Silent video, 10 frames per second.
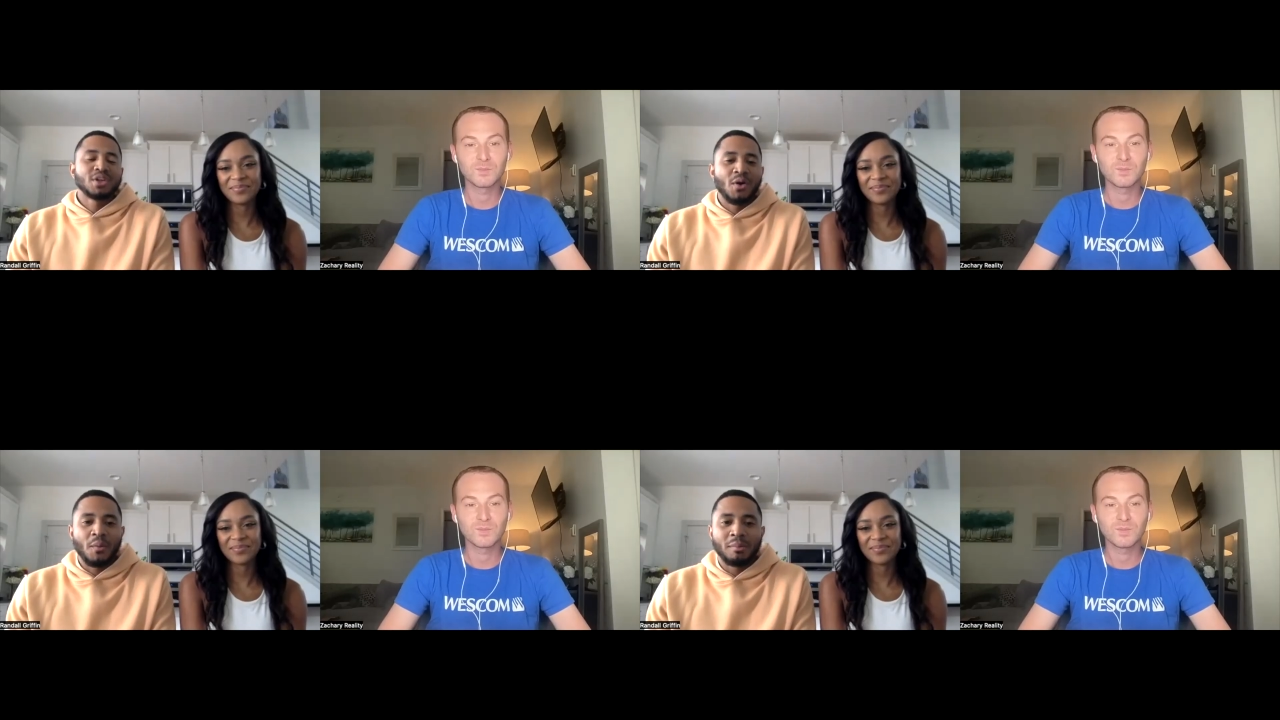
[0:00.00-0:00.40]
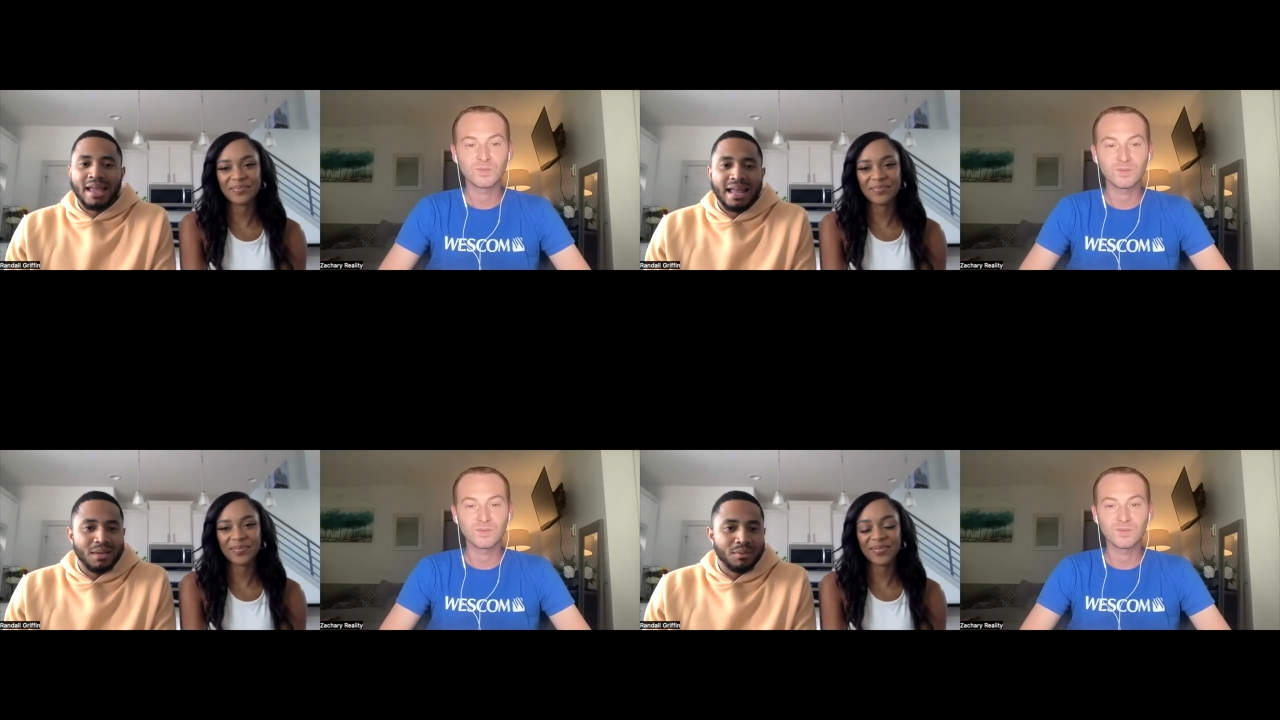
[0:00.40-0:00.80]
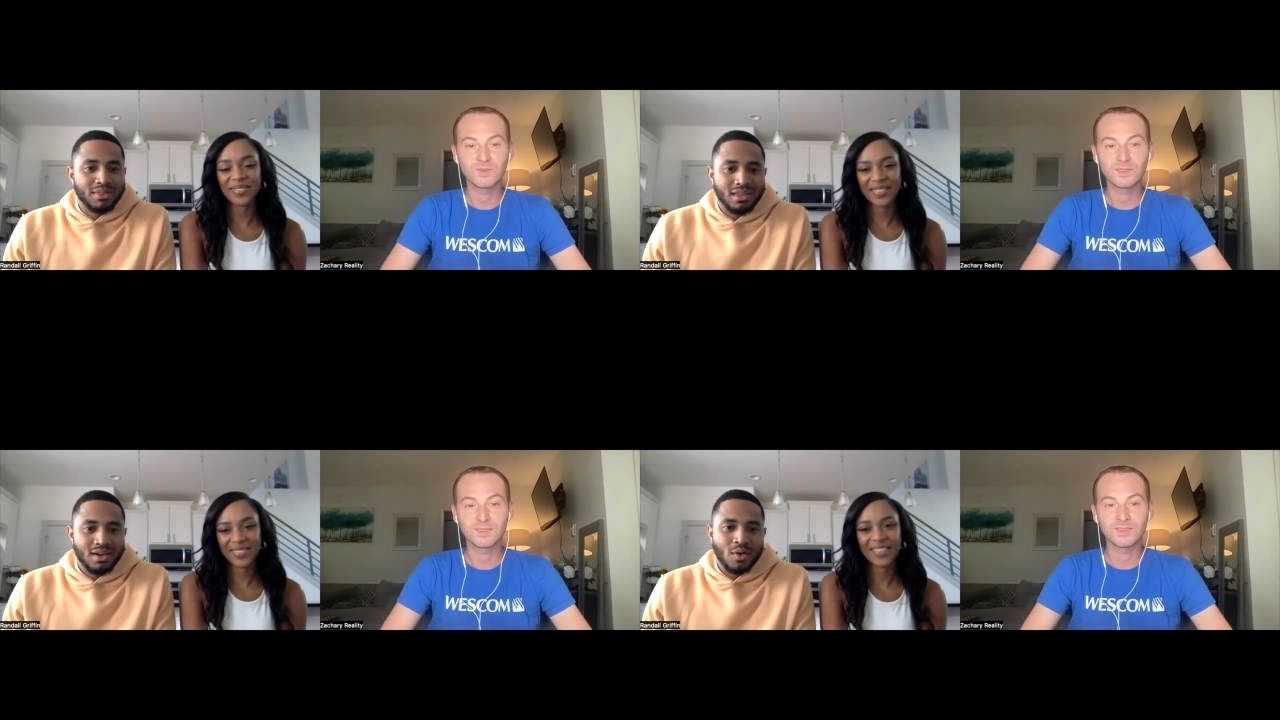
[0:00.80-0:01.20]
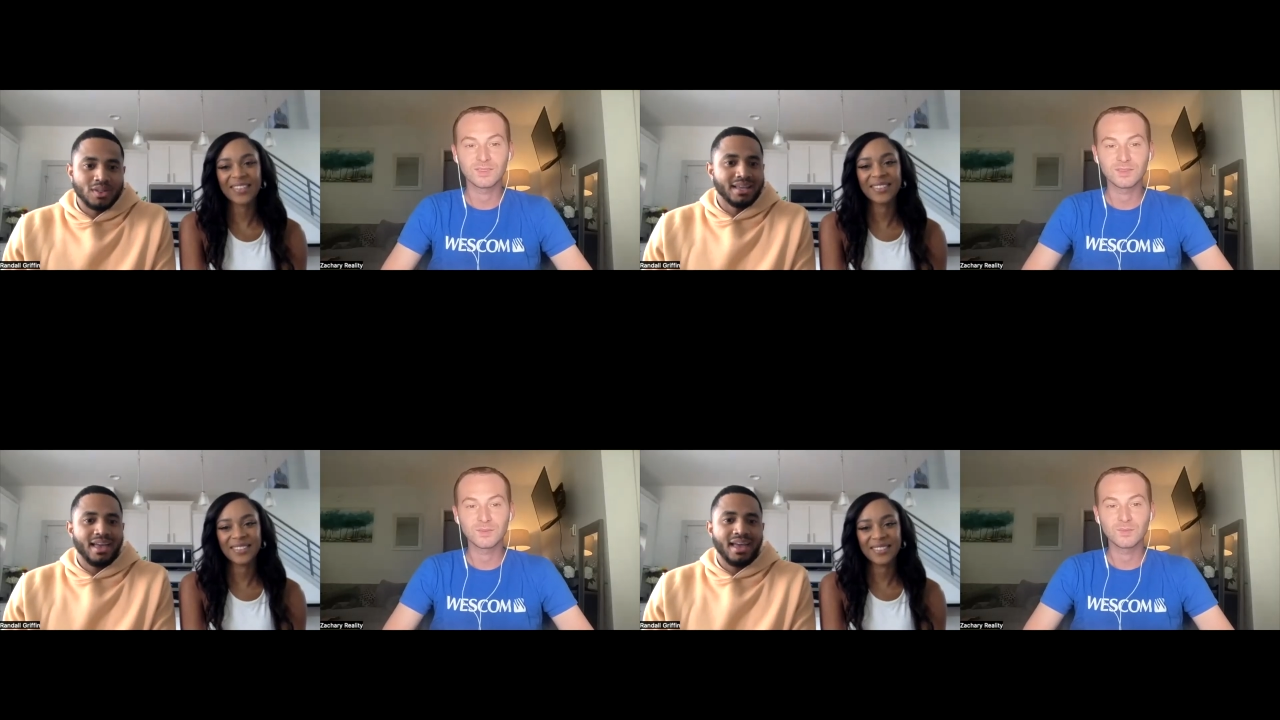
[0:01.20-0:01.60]
Speaker 1: the whole planning with the whole
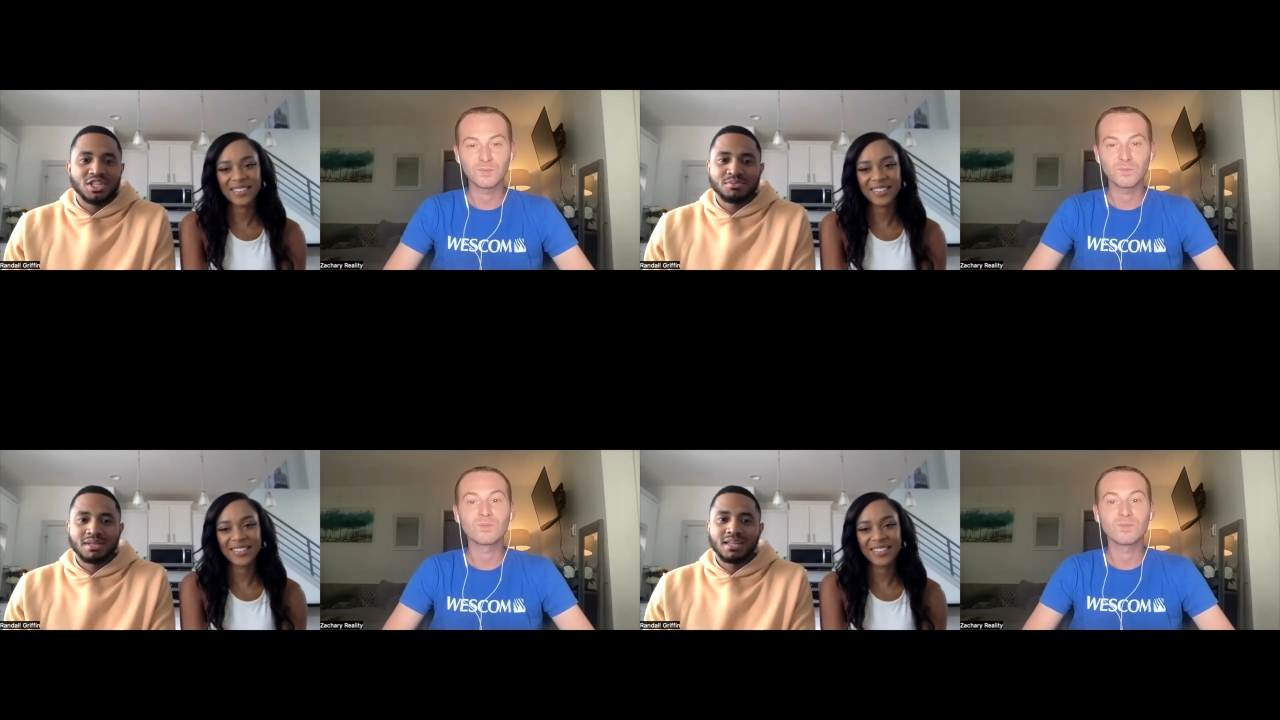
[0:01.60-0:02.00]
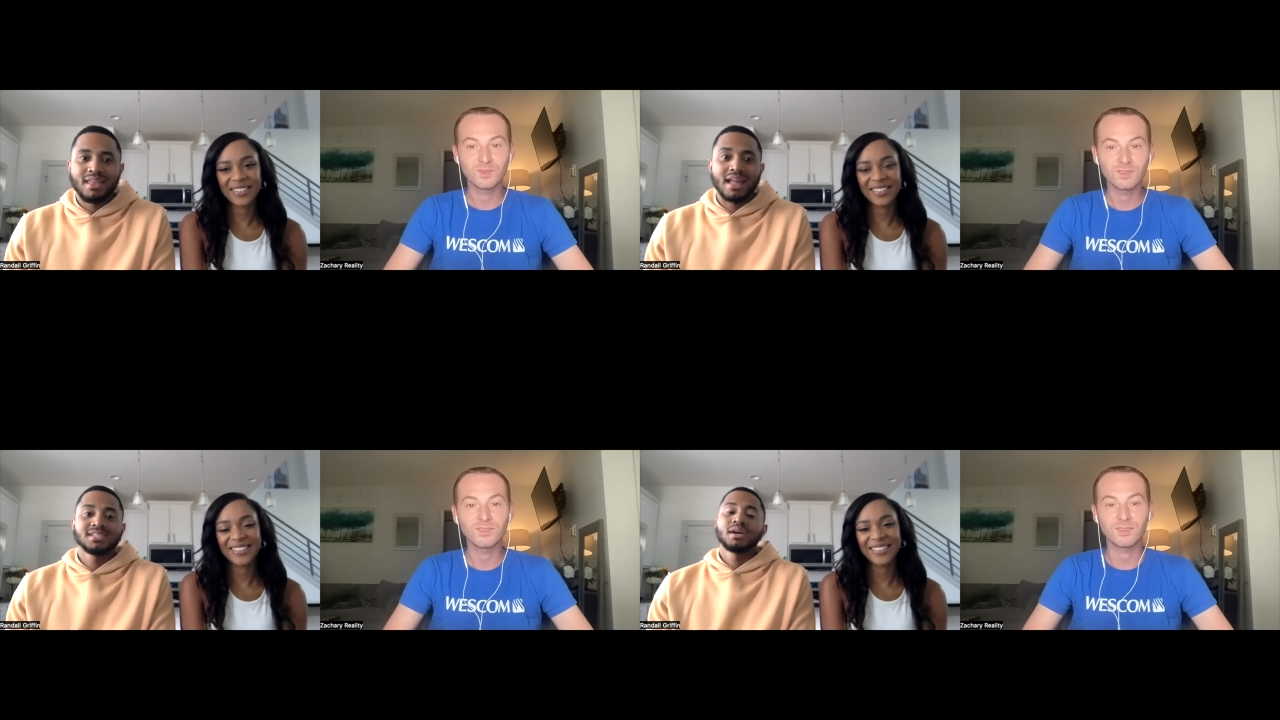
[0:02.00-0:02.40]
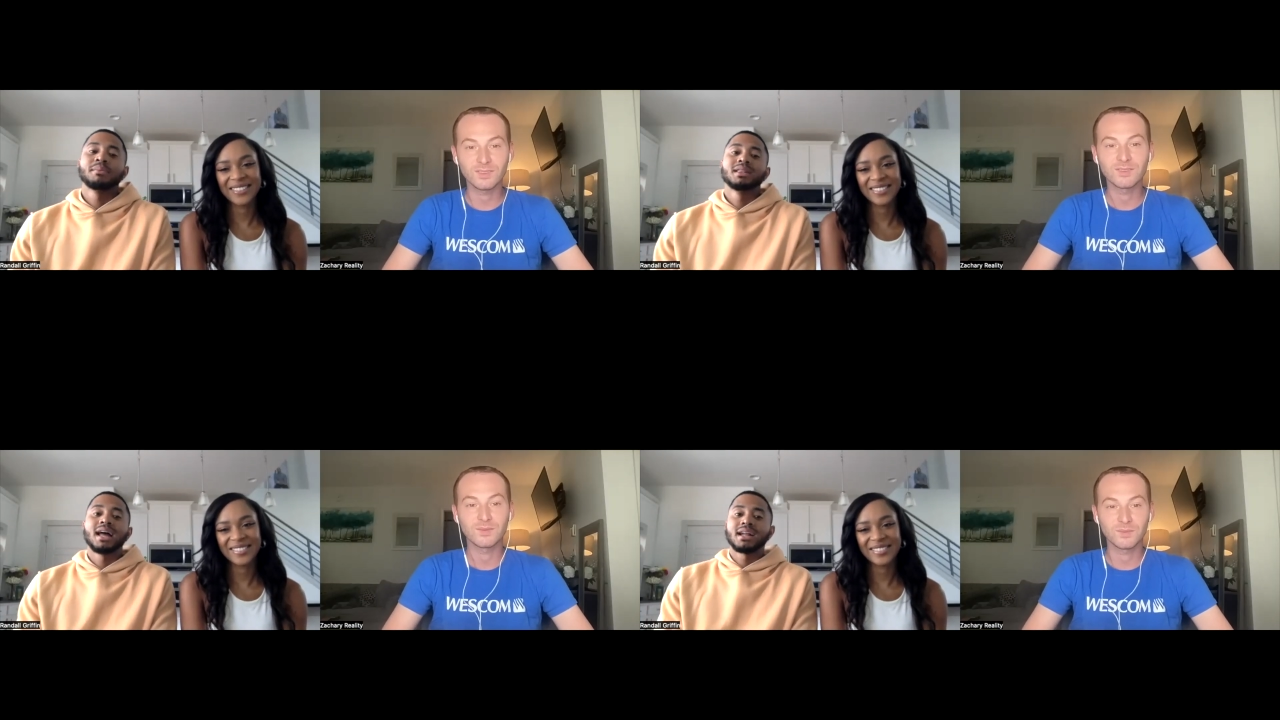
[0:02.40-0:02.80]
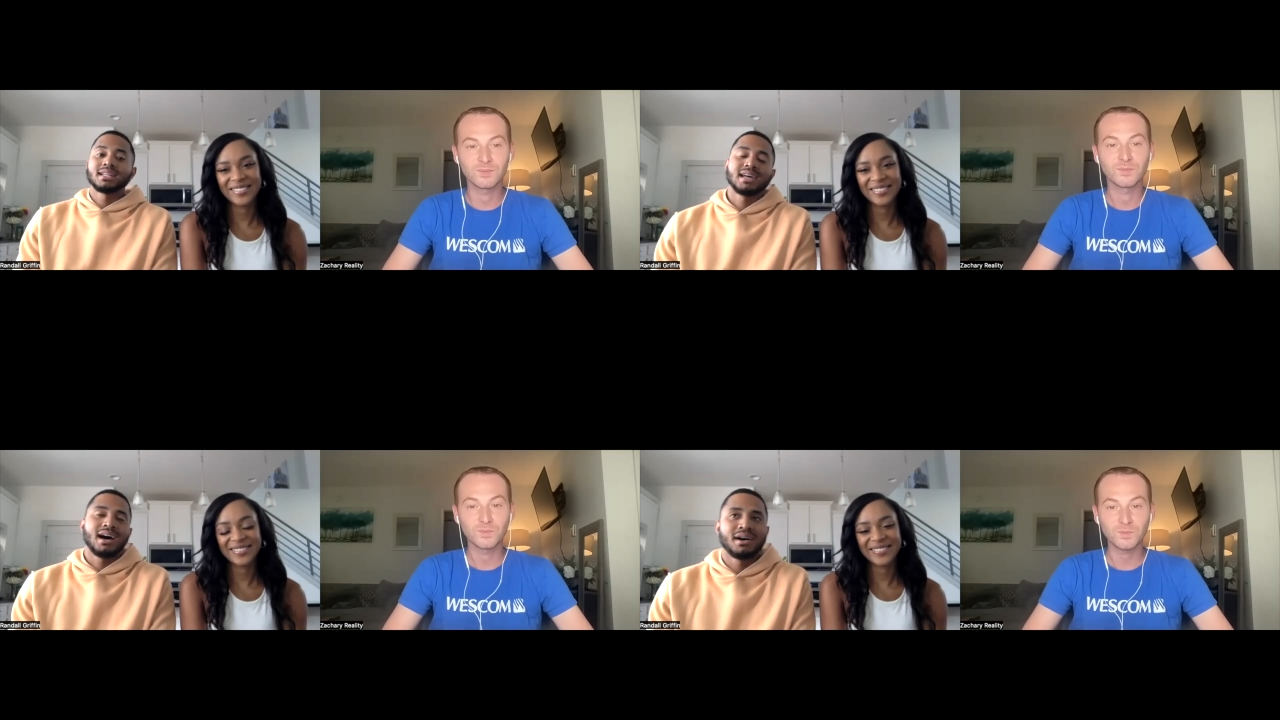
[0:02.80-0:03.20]
engagement that took up a lot of
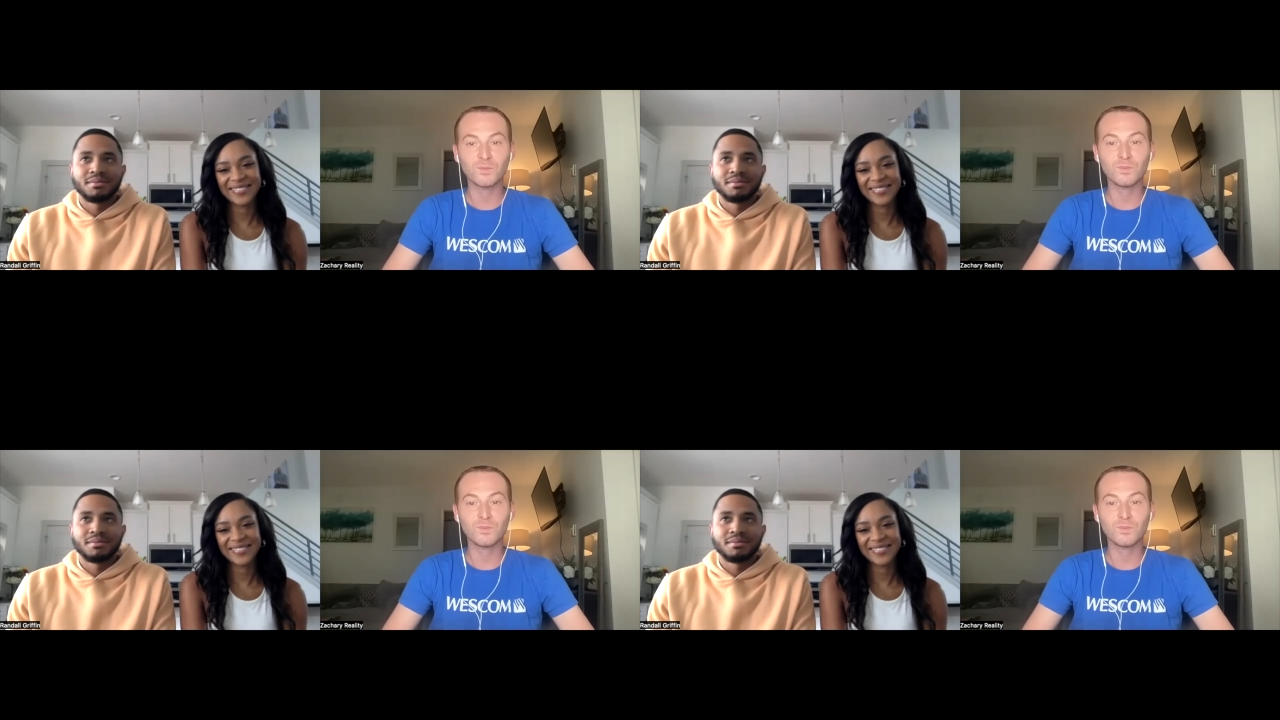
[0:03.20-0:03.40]
time.